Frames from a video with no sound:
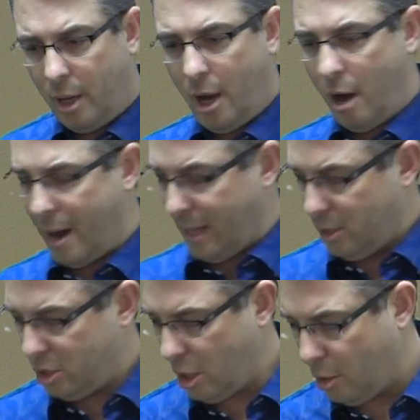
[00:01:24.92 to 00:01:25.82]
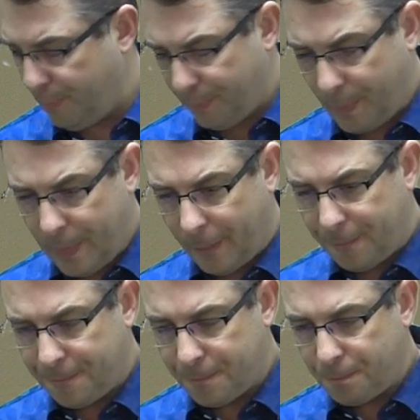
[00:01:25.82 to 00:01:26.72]
Alright, so
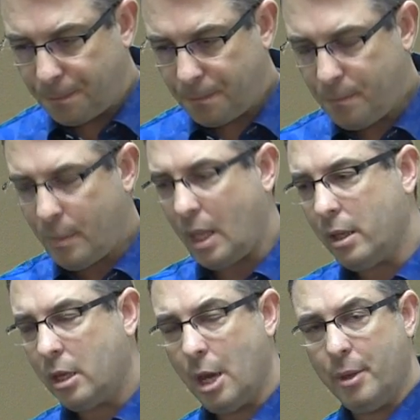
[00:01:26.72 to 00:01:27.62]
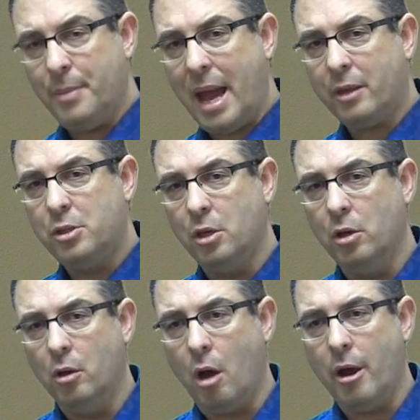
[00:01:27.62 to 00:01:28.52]
coming back
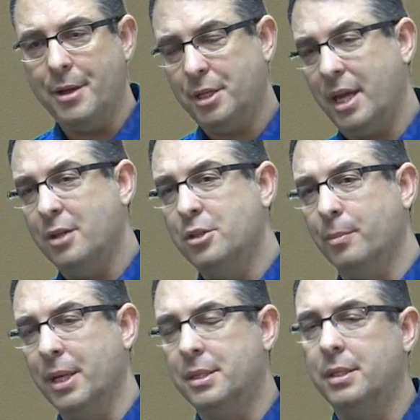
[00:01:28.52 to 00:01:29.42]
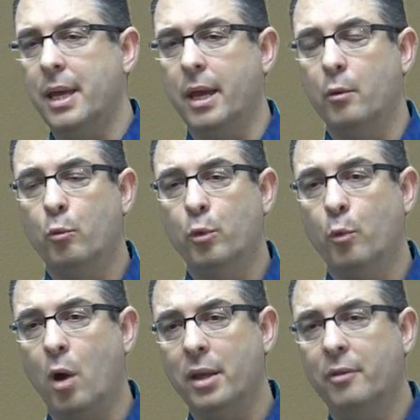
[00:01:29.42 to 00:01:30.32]
to our educational bit today, we
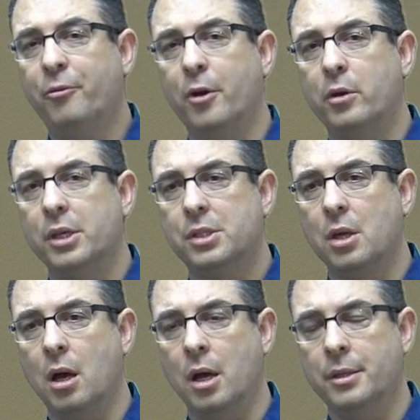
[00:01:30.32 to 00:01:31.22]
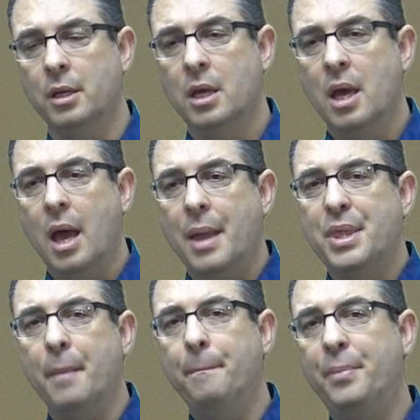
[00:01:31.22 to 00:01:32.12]
want to focus on
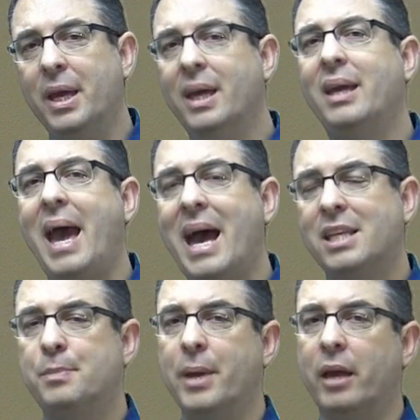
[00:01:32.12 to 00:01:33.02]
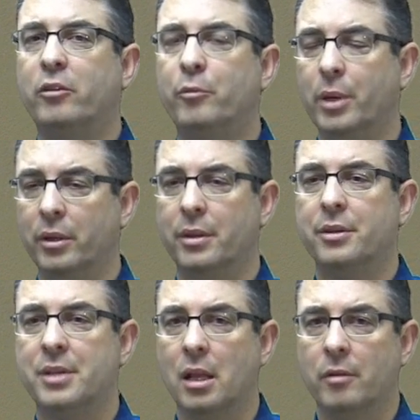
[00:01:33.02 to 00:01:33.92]
the big aspects of building
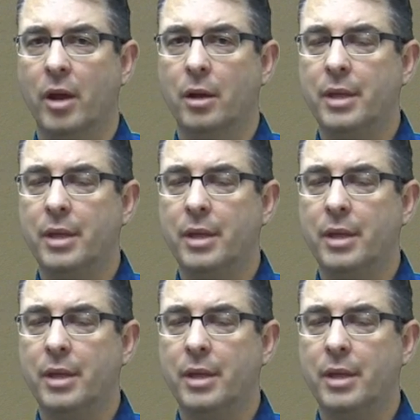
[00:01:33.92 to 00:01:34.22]
this elevator.